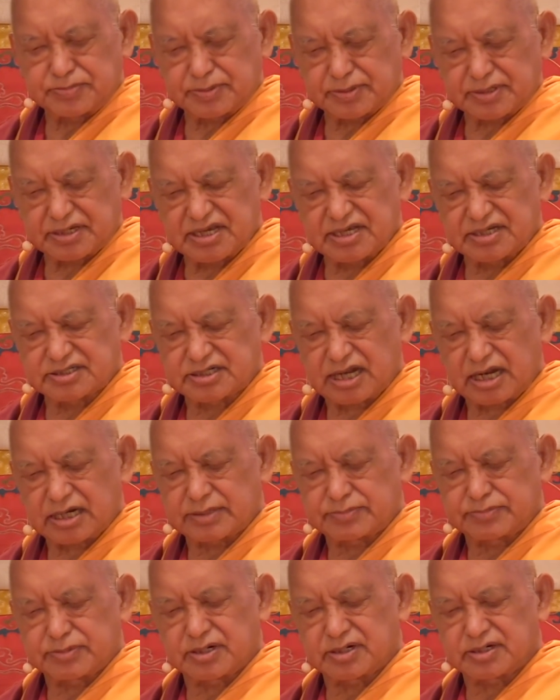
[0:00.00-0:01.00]
king tried
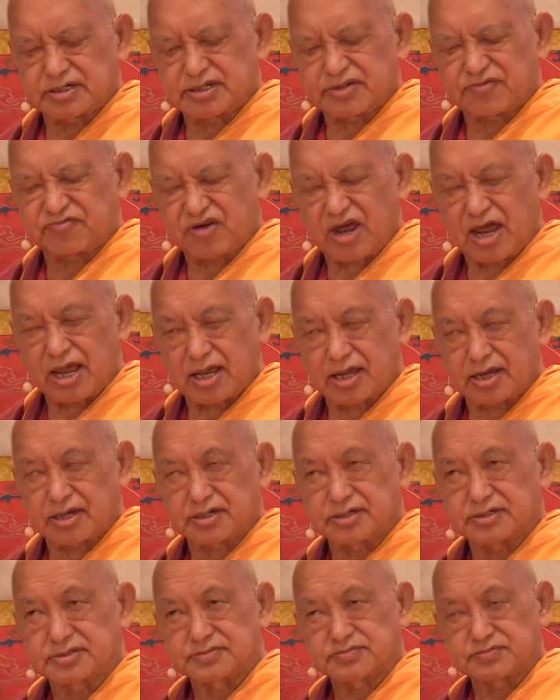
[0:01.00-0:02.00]
to burn in the
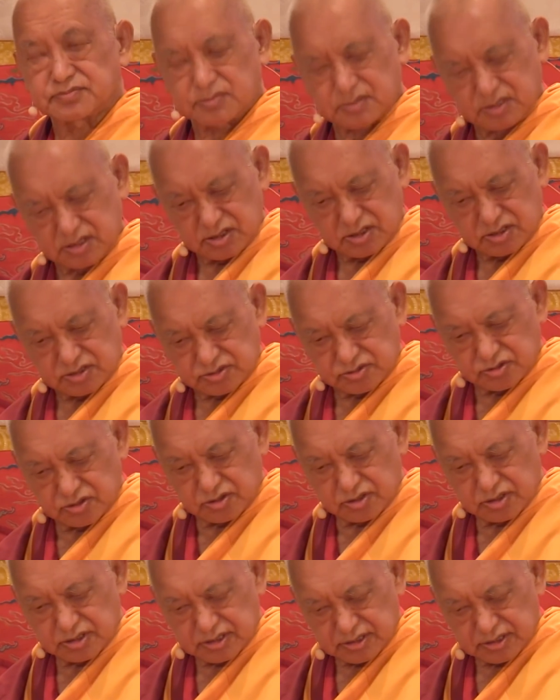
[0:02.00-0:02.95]
fire, so